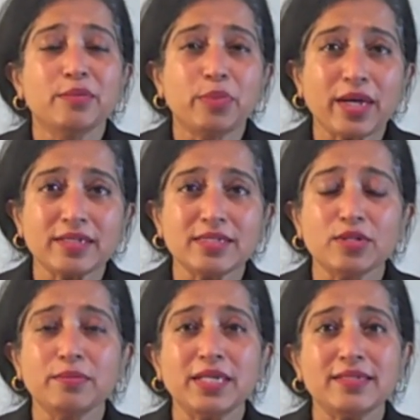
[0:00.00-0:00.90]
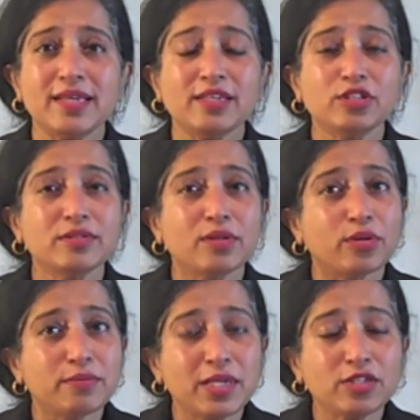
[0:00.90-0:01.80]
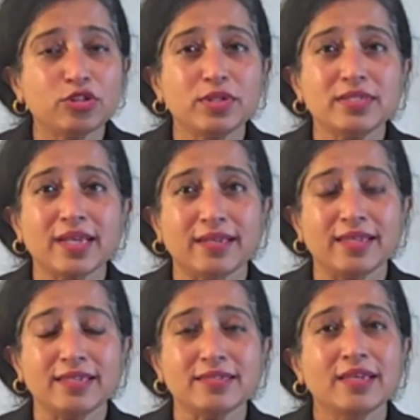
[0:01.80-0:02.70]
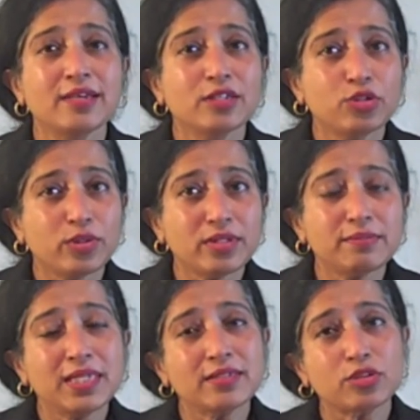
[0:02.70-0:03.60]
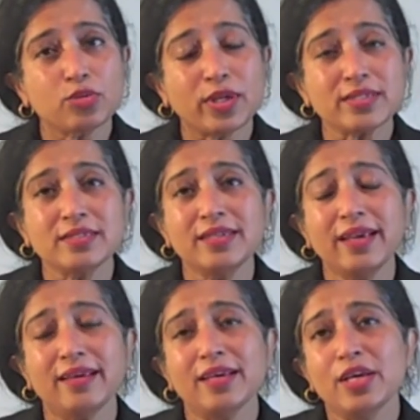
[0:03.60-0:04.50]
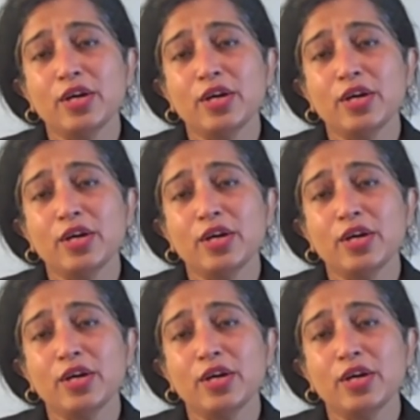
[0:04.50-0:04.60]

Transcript: practice your meditation or imagery techniques 20 minutes twice a day.